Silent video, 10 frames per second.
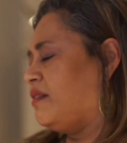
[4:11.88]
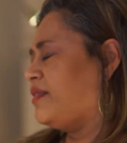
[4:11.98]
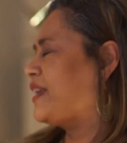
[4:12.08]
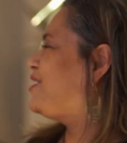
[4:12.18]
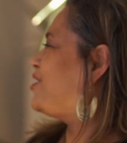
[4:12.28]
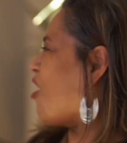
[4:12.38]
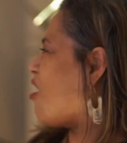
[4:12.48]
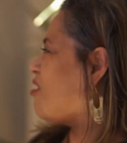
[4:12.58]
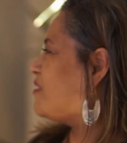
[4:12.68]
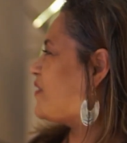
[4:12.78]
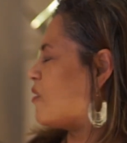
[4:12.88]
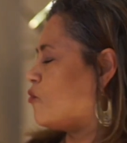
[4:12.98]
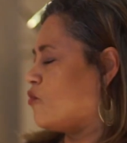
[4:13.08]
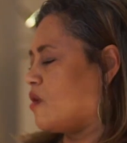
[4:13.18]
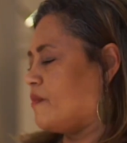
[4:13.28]
the gall of that
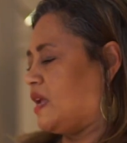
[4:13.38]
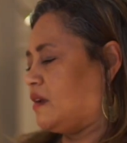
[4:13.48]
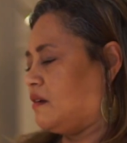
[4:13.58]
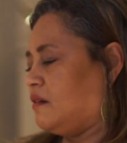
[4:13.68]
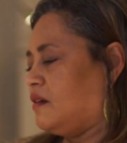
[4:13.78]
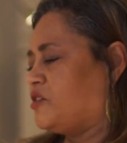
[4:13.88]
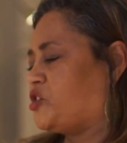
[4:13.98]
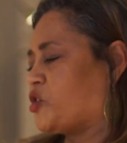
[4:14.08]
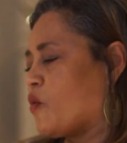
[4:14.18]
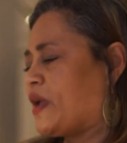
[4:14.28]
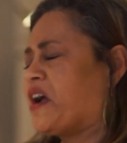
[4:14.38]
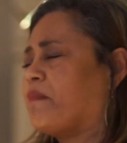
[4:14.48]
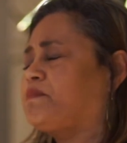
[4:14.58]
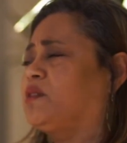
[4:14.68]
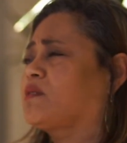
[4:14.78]
woman showing
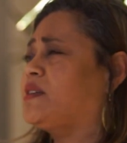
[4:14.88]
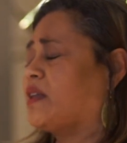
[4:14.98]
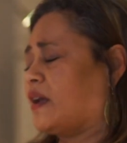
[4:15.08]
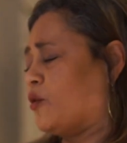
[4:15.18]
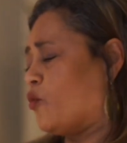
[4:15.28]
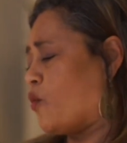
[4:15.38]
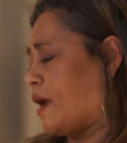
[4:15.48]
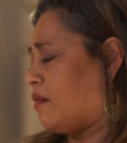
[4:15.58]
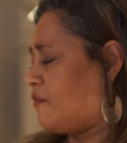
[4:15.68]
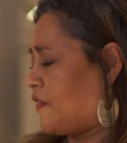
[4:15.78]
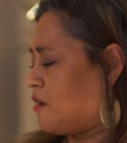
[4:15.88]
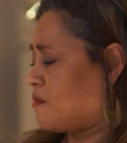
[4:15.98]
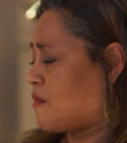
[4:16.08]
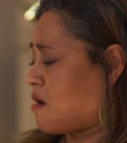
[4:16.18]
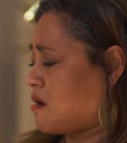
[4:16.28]
up looking like a
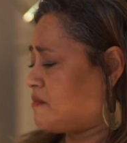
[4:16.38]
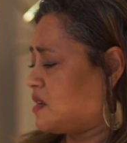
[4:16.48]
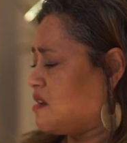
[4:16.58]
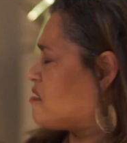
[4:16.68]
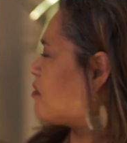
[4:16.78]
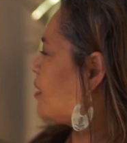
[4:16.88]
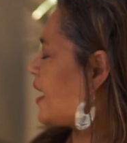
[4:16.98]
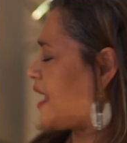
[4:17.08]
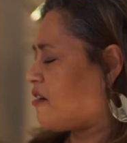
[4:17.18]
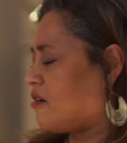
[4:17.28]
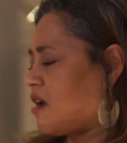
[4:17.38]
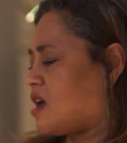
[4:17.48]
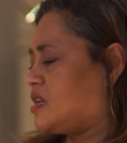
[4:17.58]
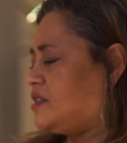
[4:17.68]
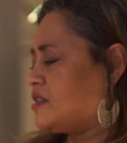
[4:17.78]
welfare mom, her hair
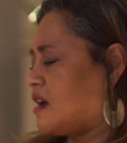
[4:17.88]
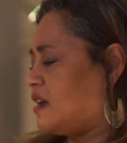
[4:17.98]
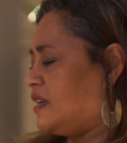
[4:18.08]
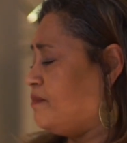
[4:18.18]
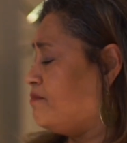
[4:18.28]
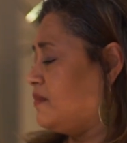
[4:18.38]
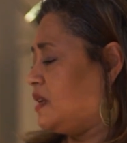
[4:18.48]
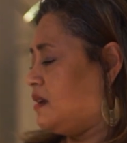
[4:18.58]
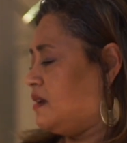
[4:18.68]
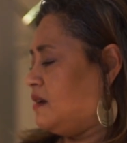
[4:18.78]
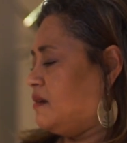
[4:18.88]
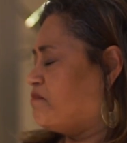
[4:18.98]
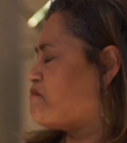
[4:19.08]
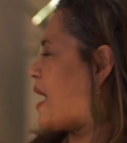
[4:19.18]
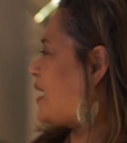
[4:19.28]
undone and
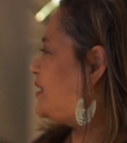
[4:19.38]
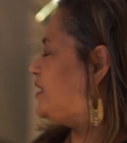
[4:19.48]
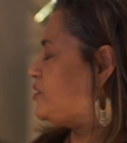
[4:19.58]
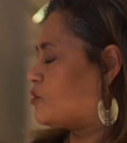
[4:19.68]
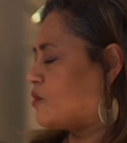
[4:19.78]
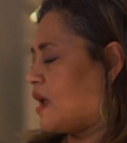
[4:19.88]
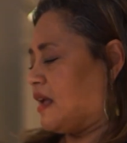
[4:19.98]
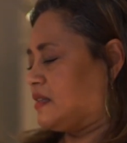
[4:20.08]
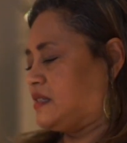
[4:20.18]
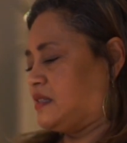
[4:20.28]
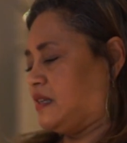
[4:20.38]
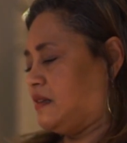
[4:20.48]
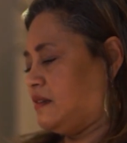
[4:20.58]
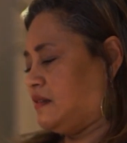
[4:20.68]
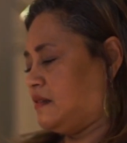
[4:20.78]
badly dressed.
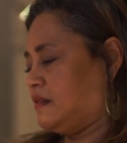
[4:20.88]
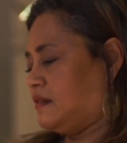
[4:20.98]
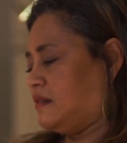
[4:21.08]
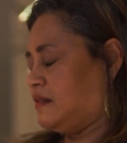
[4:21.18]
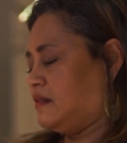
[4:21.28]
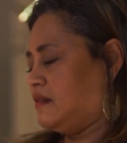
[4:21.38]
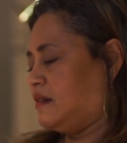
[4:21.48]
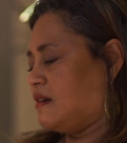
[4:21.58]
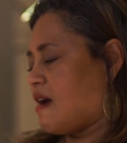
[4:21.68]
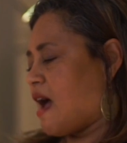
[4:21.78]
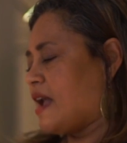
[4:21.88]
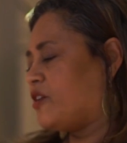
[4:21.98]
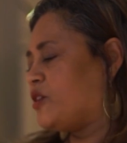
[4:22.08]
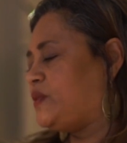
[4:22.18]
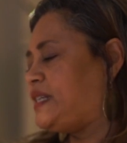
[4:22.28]
I
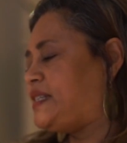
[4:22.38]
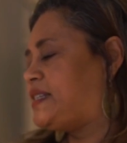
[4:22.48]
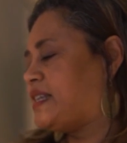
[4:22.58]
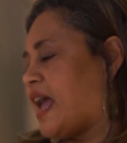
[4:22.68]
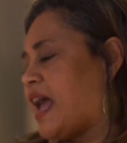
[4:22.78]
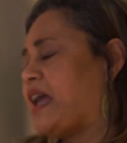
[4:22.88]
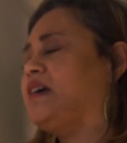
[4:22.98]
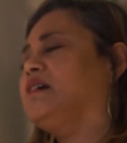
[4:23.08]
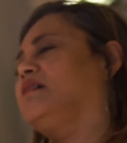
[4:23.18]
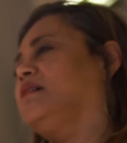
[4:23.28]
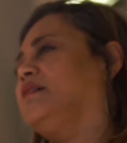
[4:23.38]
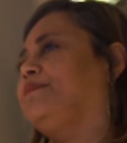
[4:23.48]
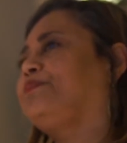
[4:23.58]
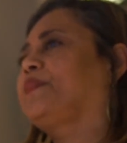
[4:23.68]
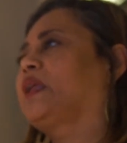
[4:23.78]
could only say,
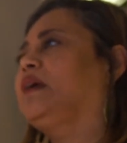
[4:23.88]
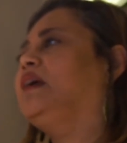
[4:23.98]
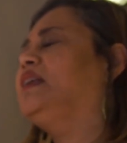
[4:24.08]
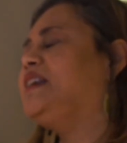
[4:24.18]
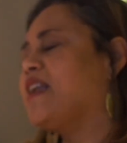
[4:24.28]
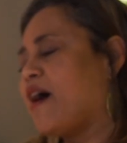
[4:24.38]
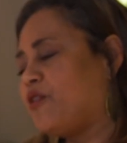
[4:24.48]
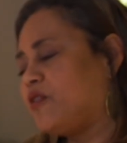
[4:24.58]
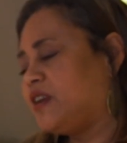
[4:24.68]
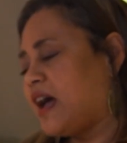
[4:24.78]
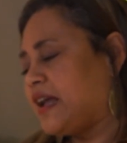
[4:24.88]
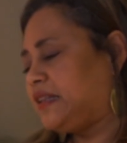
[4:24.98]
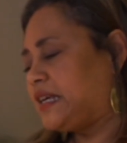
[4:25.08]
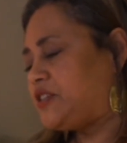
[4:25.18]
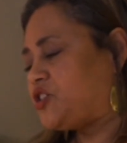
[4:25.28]
in another
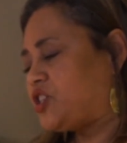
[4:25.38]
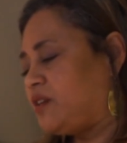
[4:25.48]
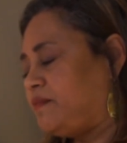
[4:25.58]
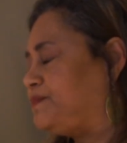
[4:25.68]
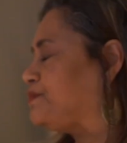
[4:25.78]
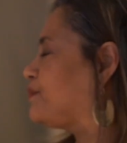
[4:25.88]
annihilation,